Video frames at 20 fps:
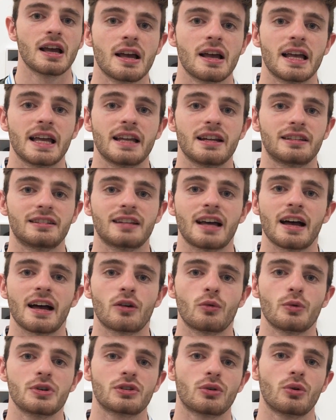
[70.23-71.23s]
In attack
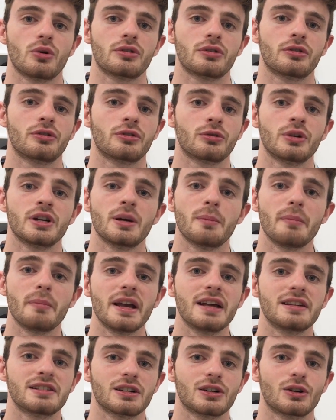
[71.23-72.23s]
we scored 3
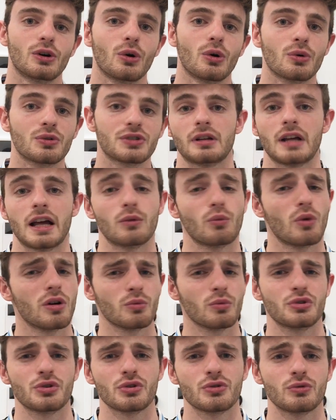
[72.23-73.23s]
amazing goals and one
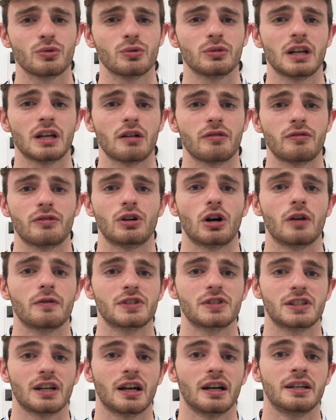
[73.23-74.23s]
which was ruled out for
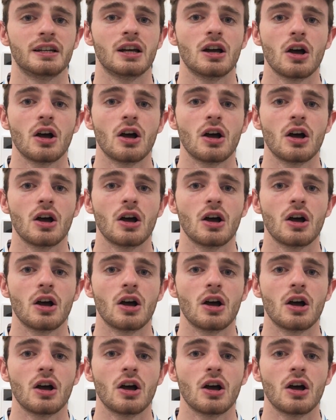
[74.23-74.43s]
offside.